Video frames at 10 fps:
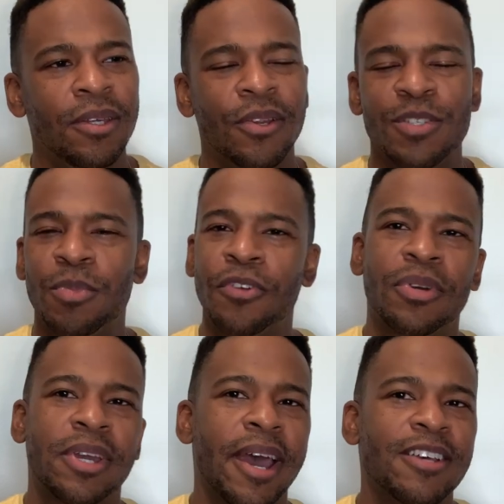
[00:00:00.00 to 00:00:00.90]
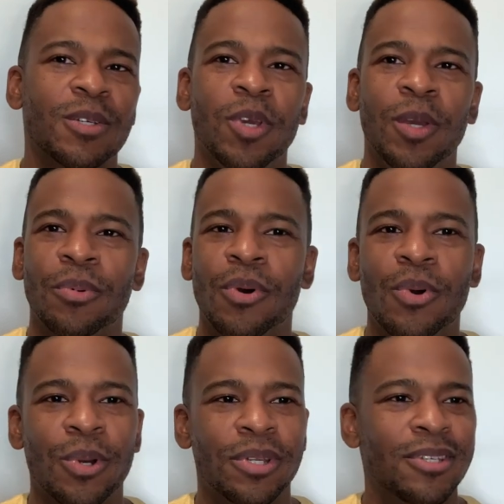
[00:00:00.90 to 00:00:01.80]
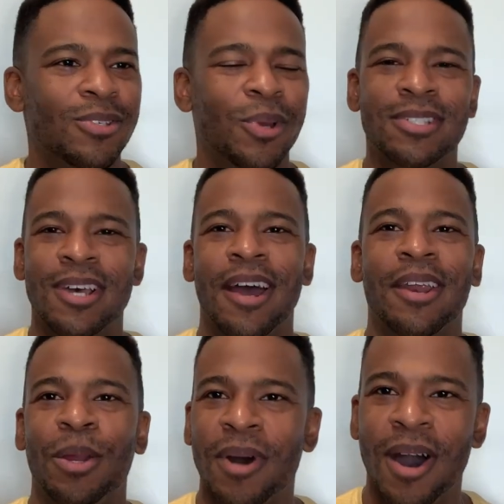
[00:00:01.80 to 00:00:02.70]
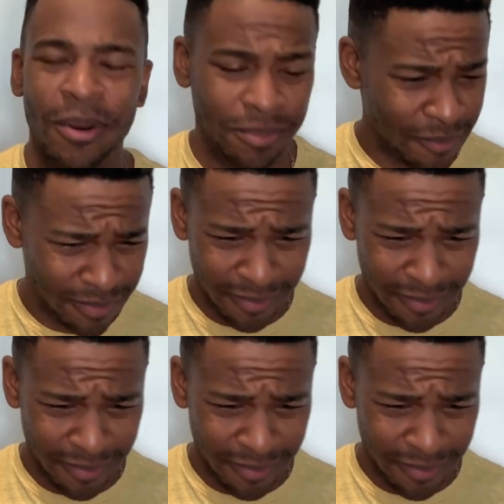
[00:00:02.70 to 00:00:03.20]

you know this beautiful cast of people who are just so excited about